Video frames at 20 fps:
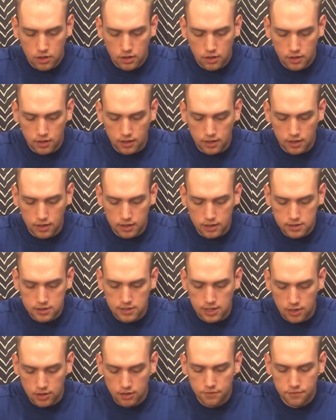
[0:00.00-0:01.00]
the
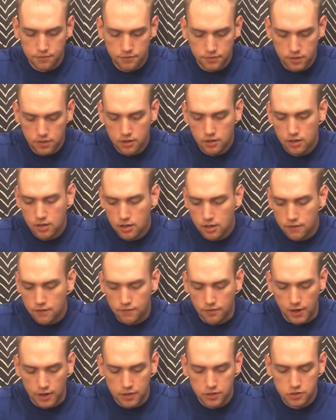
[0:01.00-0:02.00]
Seraph,
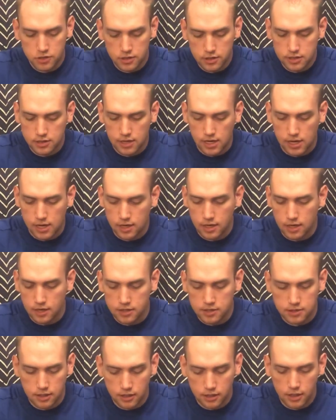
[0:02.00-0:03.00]
Huntress, and
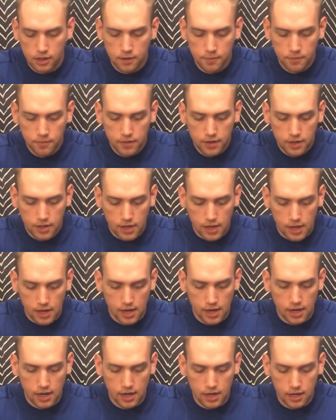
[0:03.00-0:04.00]
Gunslinger.
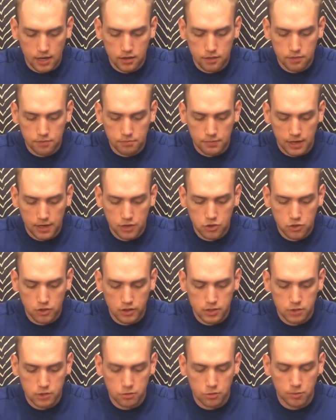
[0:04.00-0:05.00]
And my
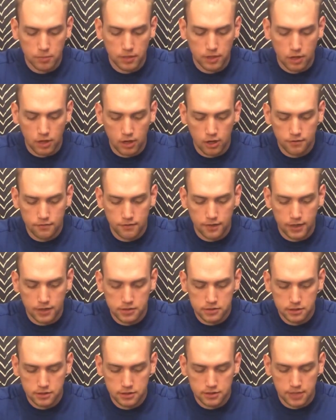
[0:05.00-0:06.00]
choices will be the
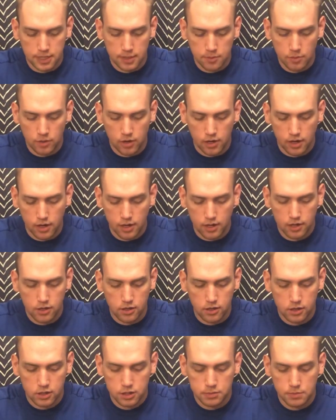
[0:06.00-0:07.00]
Artificer, Samurai,
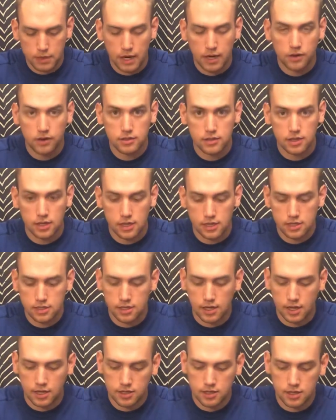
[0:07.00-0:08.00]
Cursed Pirate, and
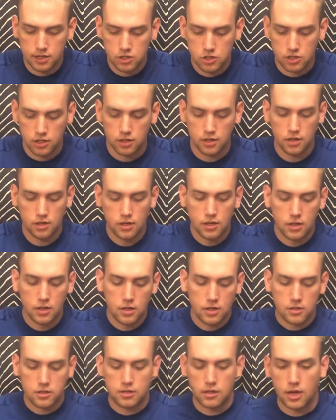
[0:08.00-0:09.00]
Tactician.
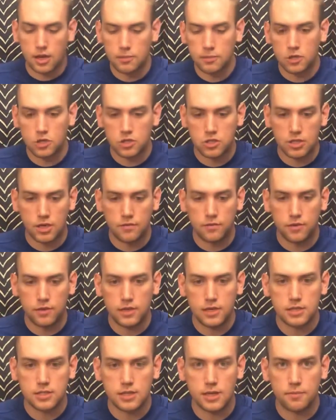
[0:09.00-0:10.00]
So I'm going to shuffle
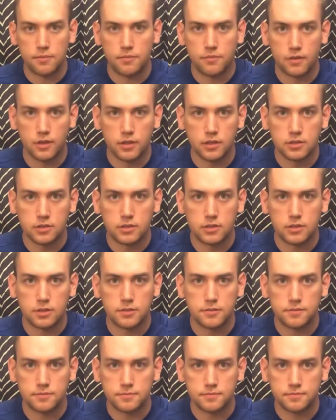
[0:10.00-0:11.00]
these up first
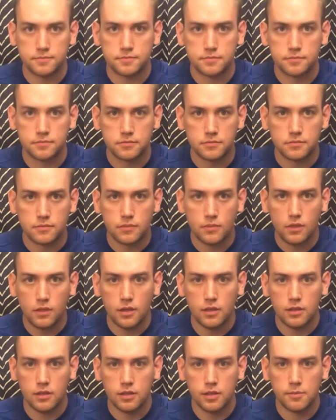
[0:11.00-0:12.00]

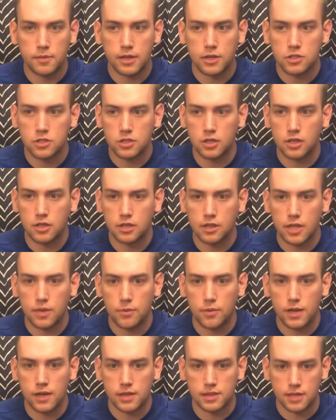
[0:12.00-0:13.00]
to make sure that
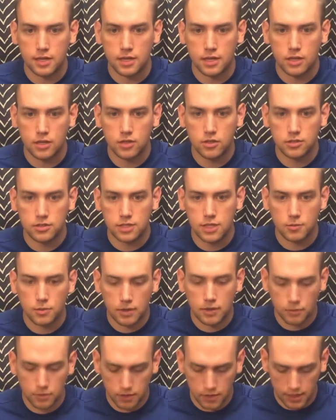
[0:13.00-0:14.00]
we get the heroes that
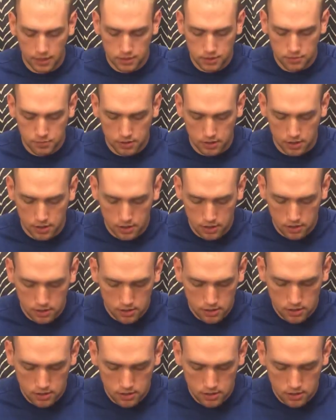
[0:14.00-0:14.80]
we would like to play.